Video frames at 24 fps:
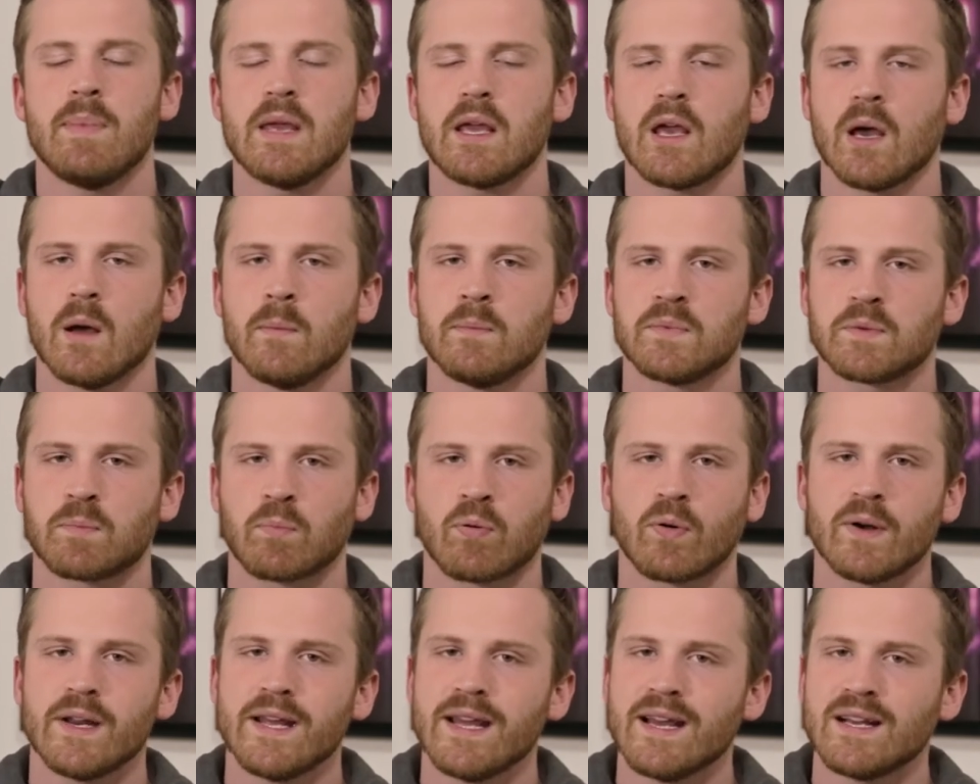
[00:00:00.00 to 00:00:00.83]
becomes
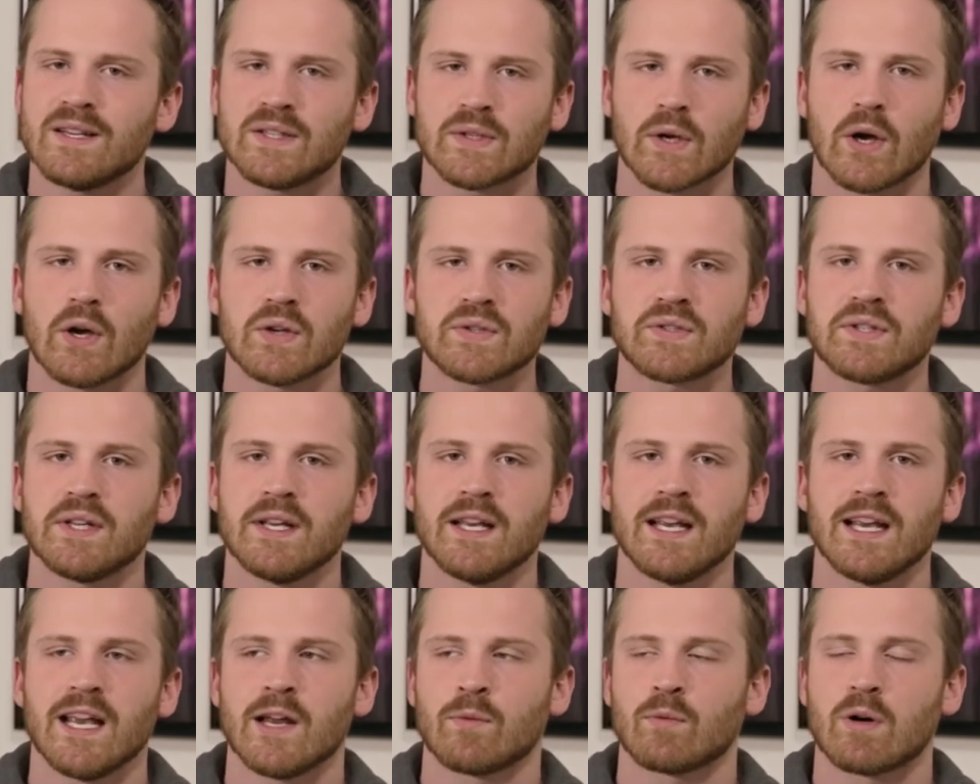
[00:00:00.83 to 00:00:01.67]
pretty
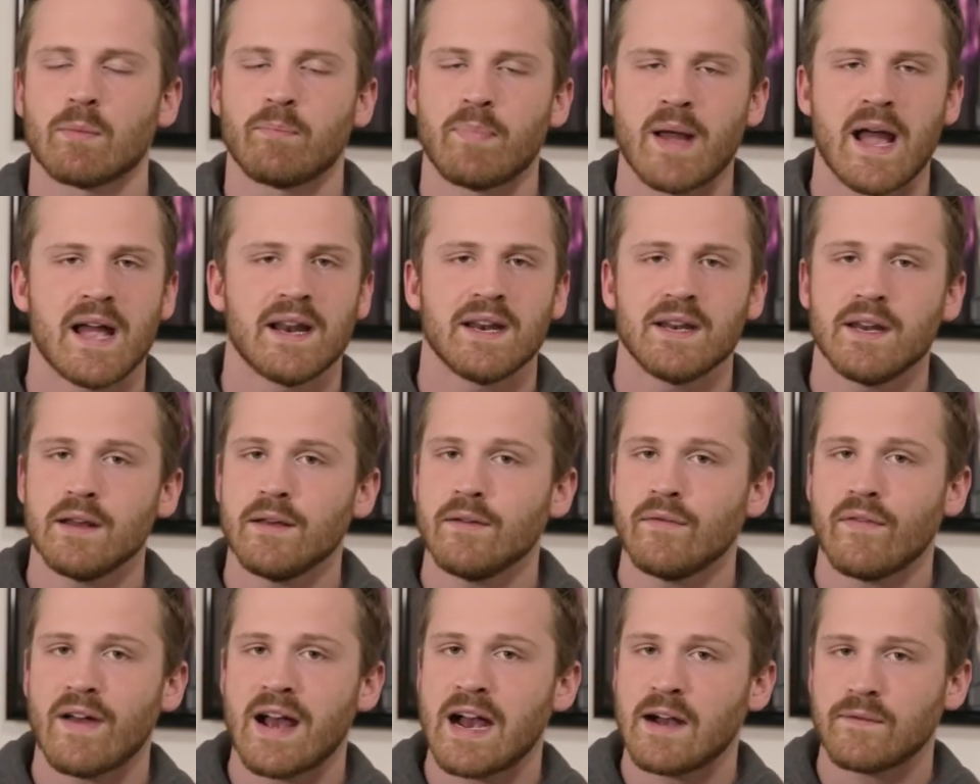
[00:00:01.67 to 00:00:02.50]
exhausting and
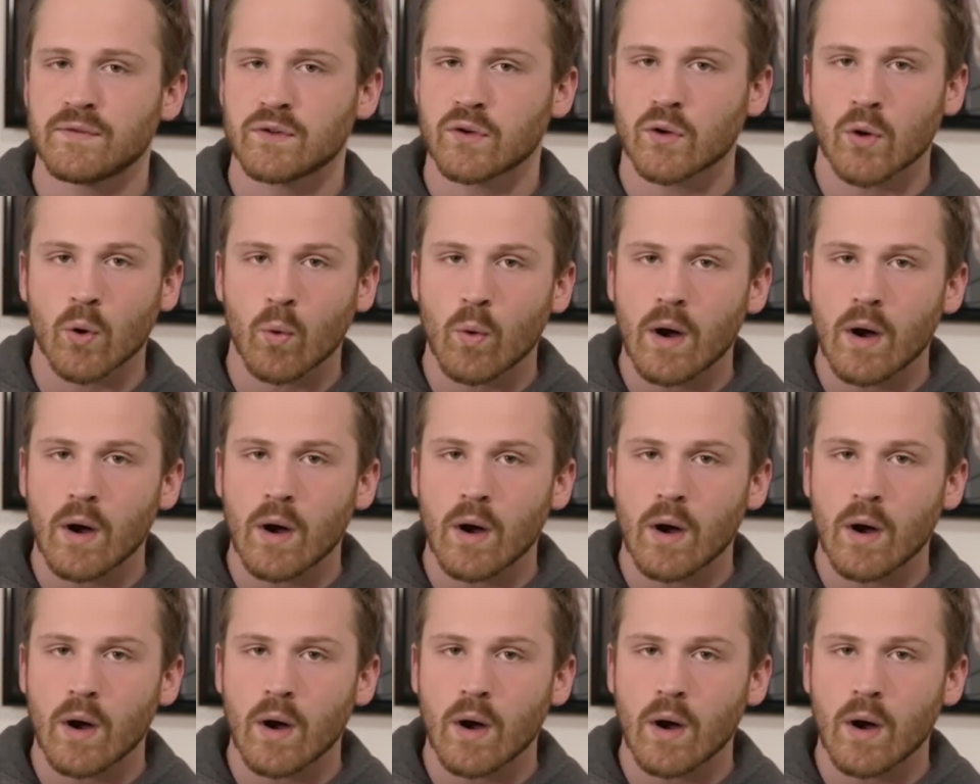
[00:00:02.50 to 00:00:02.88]
repetitive after a